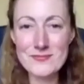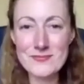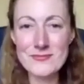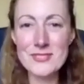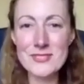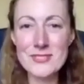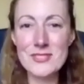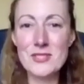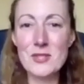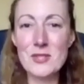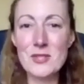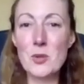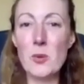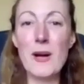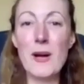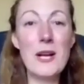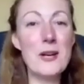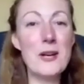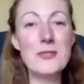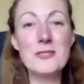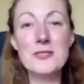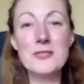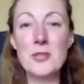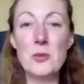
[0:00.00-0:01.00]
So, quite
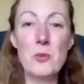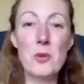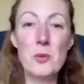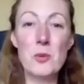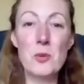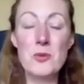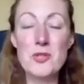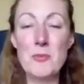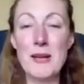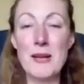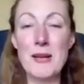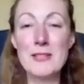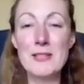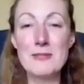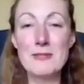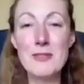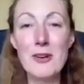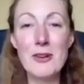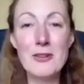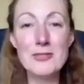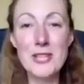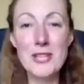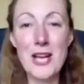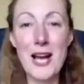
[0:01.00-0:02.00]
often we will spend a lot
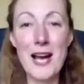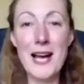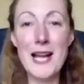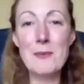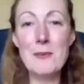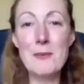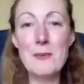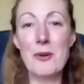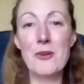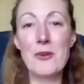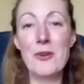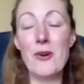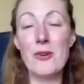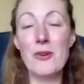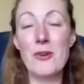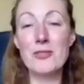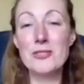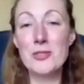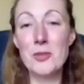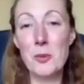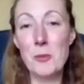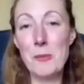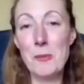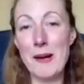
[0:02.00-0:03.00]
of time on
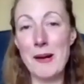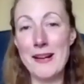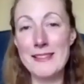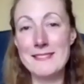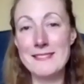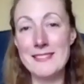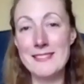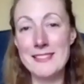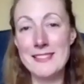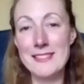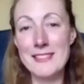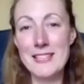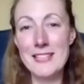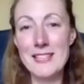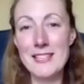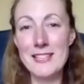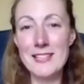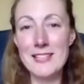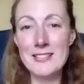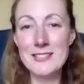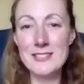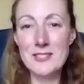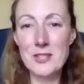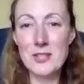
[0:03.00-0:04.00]
autopilot,
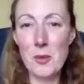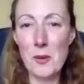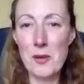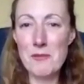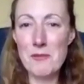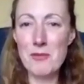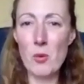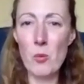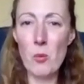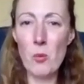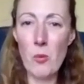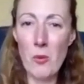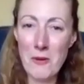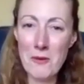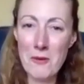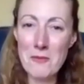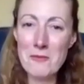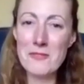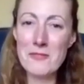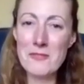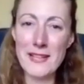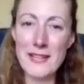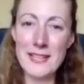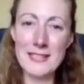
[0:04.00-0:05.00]
going from one
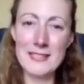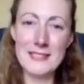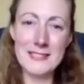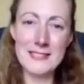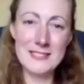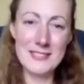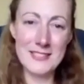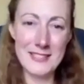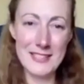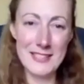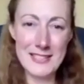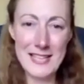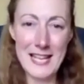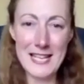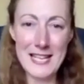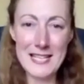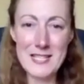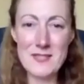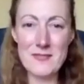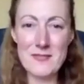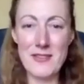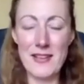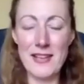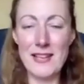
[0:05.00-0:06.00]
thing to the
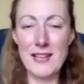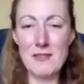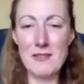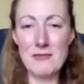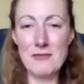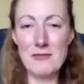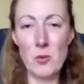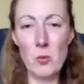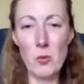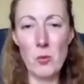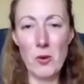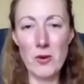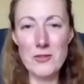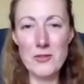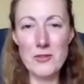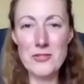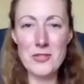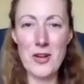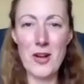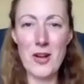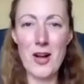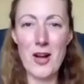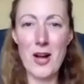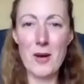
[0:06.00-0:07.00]
next thing, from one
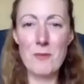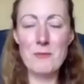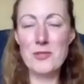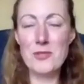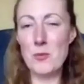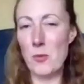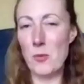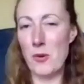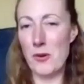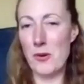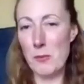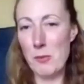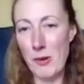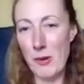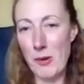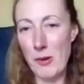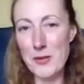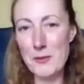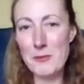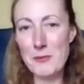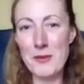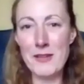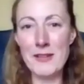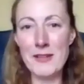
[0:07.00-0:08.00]
job to one
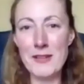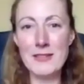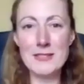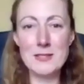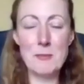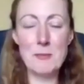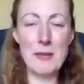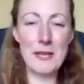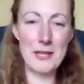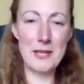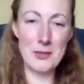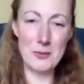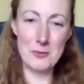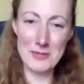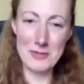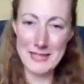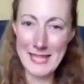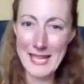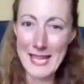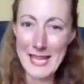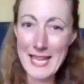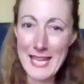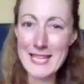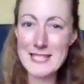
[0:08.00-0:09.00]
appointment, to picking up the
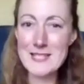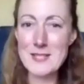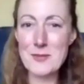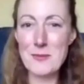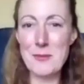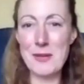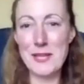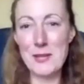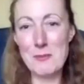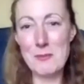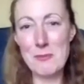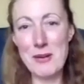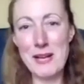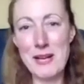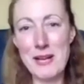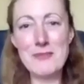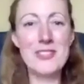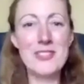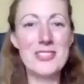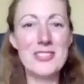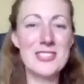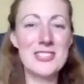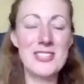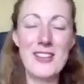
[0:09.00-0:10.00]
kids, to making
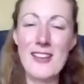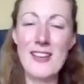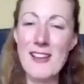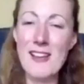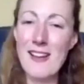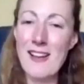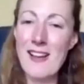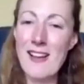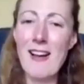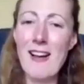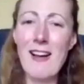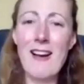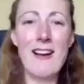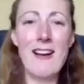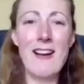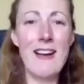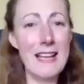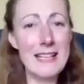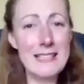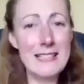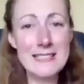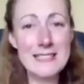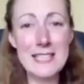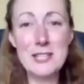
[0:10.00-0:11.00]
breakfast,
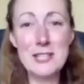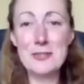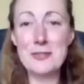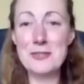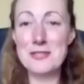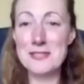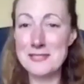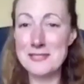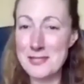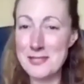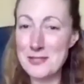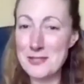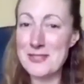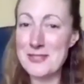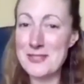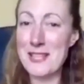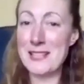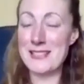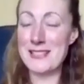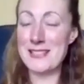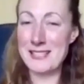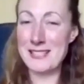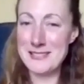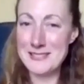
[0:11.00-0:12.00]
etc., etc.,
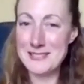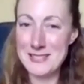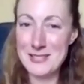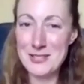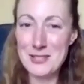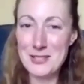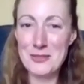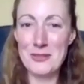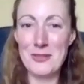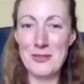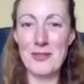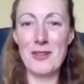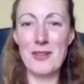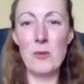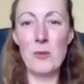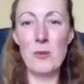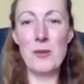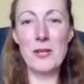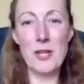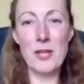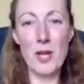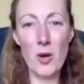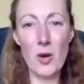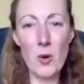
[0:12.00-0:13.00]
etc. And we
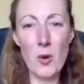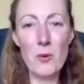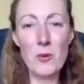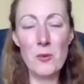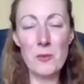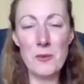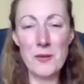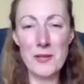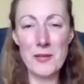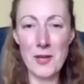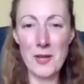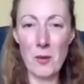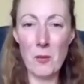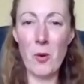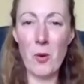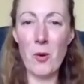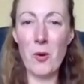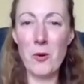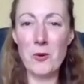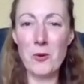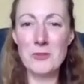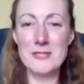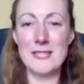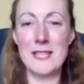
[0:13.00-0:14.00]
go
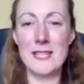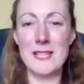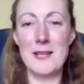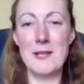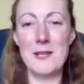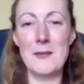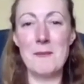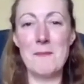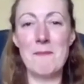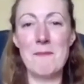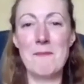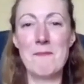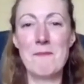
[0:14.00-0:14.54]
all the time.